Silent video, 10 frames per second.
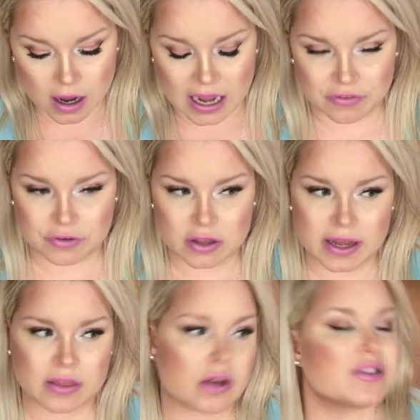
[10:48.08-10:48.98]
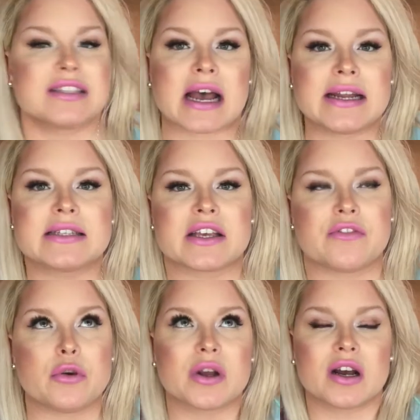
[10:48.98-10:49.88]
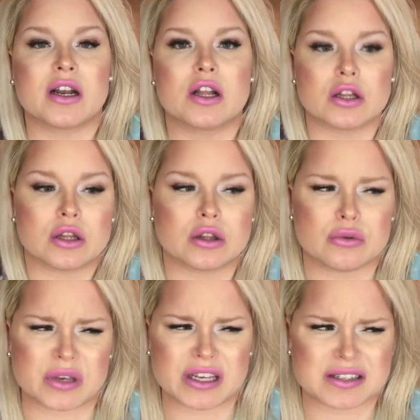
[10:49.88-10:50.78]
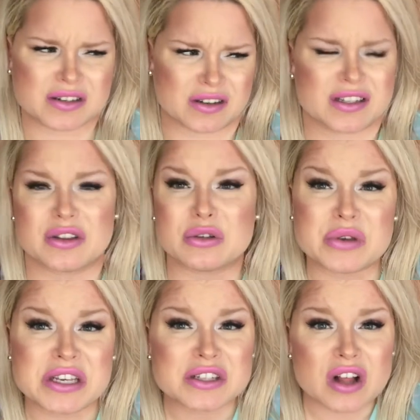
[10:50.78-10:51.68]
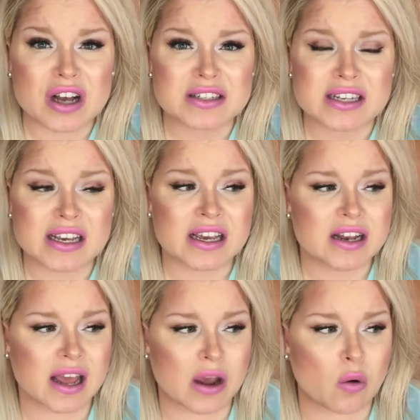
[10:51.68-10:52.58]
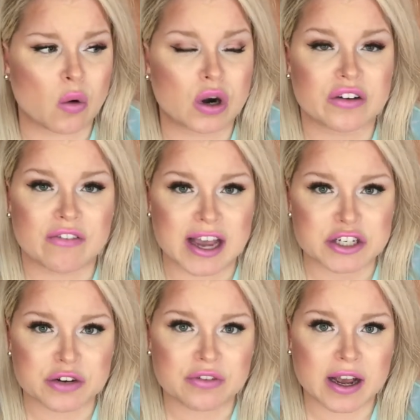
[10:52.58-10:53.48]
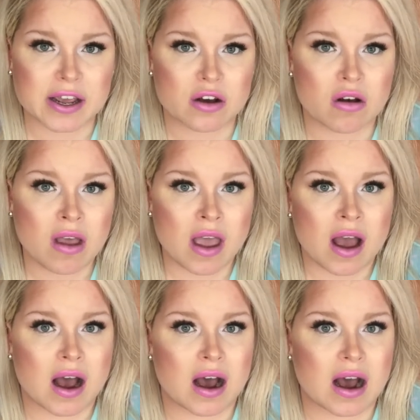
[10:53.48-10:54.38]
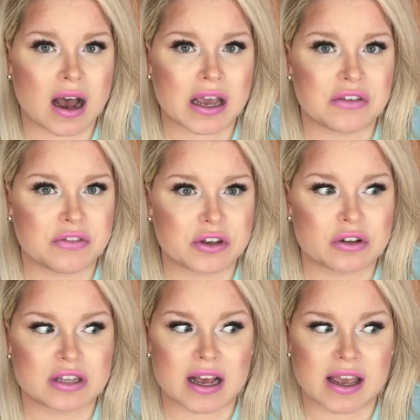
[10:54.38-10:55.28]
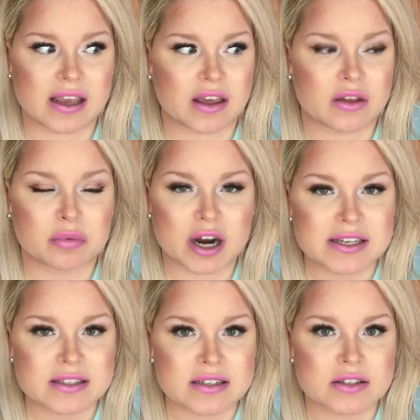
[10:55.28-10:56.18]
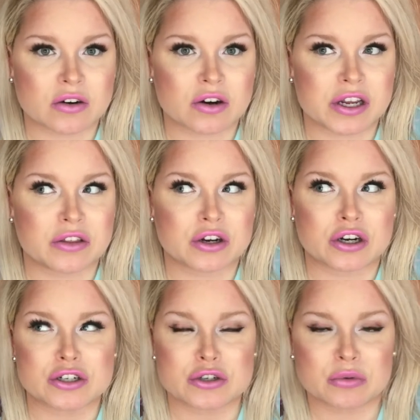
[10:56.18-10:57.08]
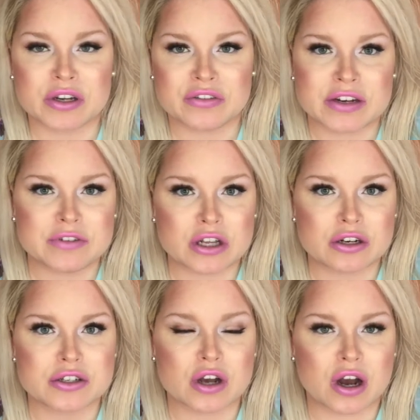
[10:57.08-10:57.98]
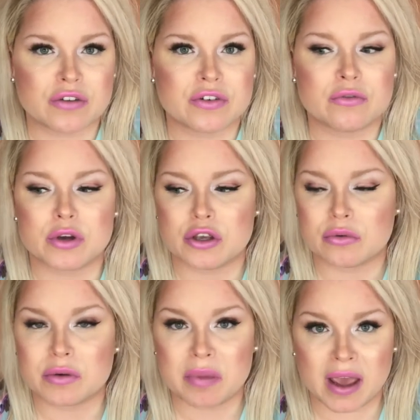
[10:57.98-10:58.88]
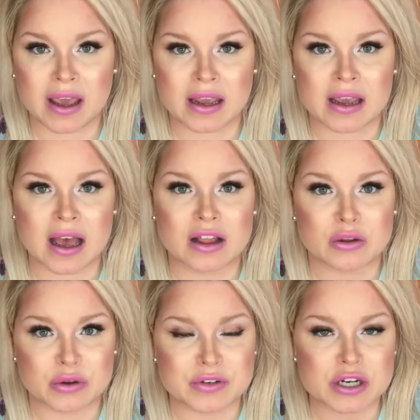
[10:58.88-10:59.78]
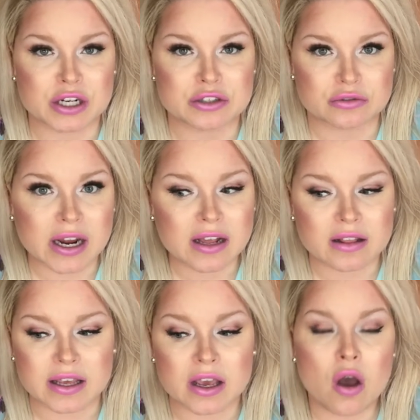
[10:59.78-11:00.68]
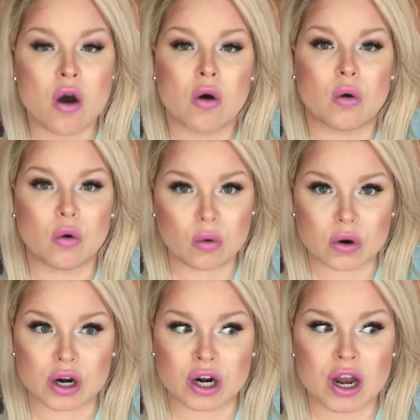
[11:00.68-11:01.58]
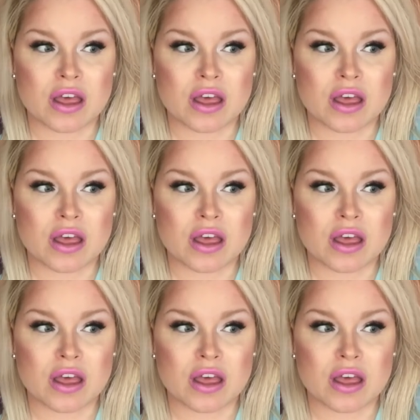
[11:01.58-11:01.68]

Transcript: I feel like those sites, like if you get on Yoogi's, is it Yoogi's Closet or Fashionphile, I feel like the prices are either $25 off of what you would pay at Louis Vuitton directly or